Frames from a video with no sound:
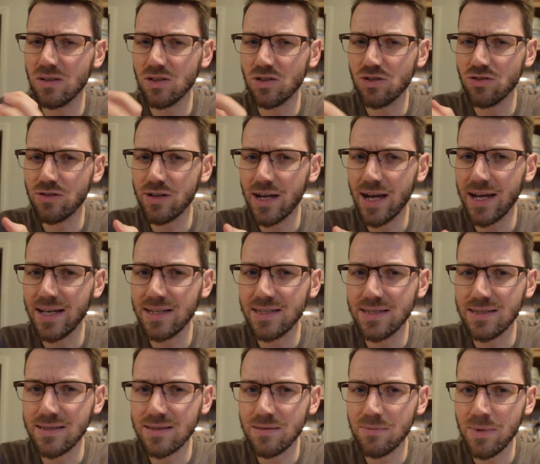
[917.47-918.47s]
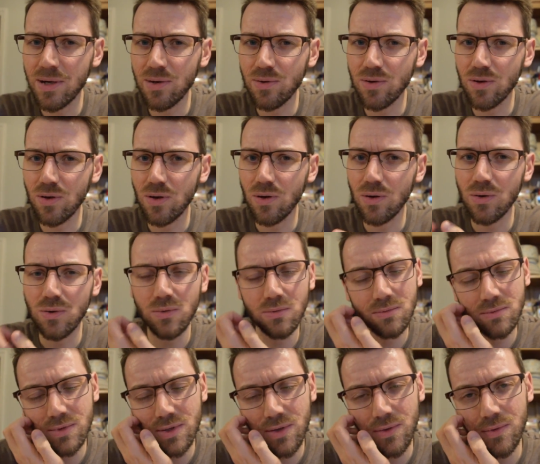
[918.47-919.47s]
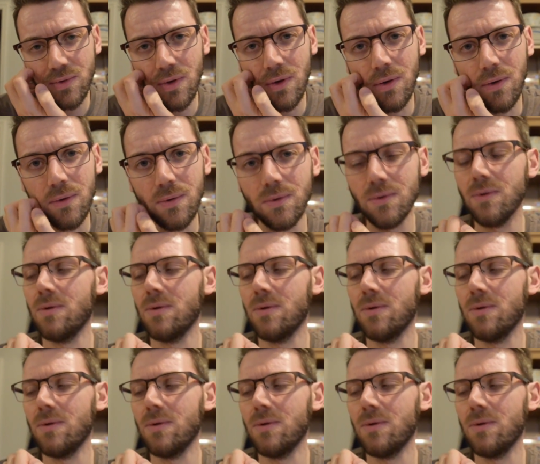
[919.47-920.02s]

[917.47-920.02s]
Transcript: created some alcohol? Don't know.